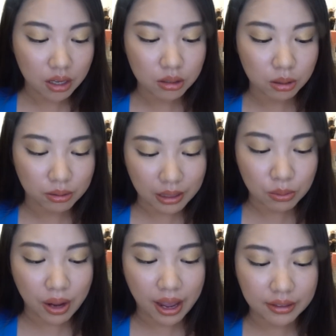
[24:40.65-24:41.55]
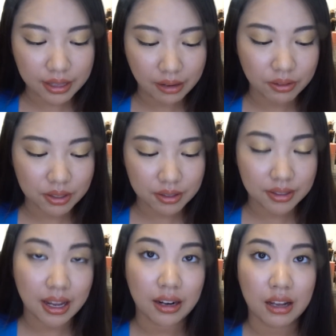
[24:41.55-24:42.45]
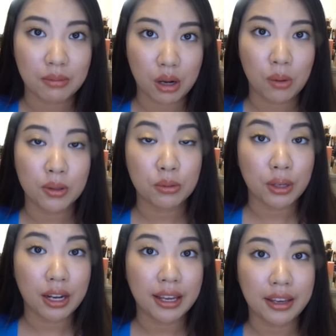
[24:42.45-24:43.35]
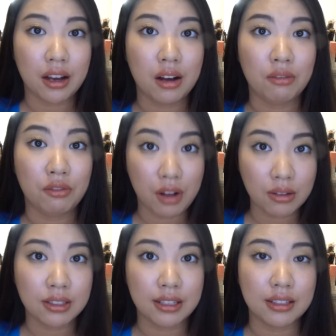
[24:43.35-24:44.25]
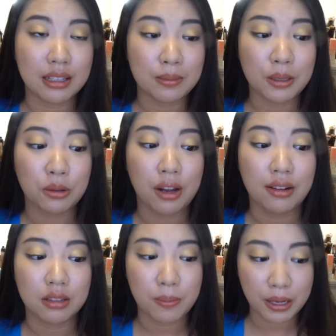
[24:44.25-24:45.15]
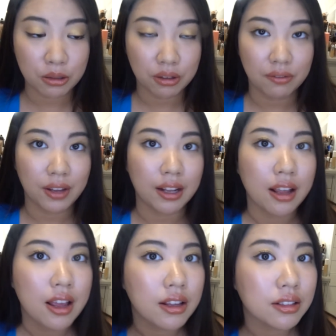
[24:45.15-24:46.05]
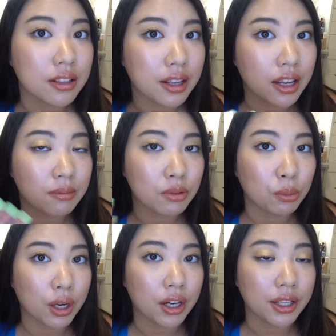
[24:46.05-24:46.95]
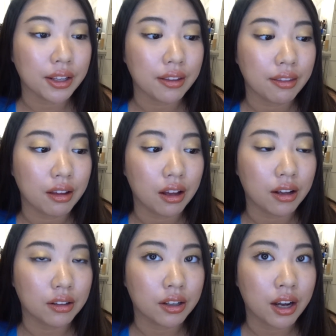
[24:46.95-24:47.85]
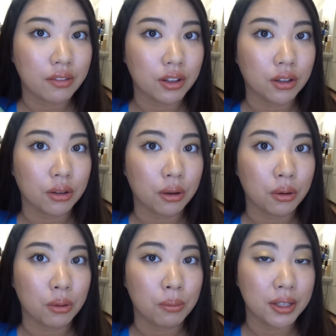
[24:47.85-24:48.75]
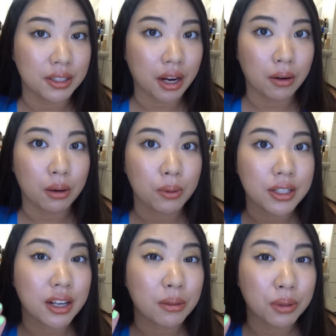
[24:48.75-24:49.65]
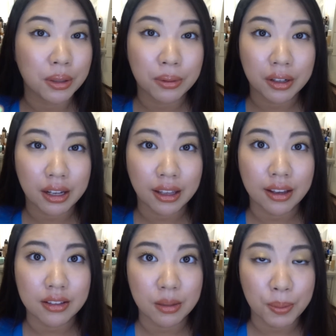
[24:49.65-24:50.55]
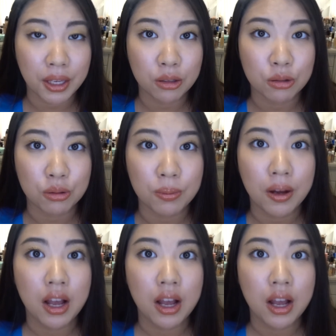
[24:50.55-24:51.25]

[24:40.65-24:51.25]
so that's why ever since that, I'm always relying on falsies, especially on special event. Today, I'm wearing the CoverGirl mascara, which I really, really like. It's the pink tube.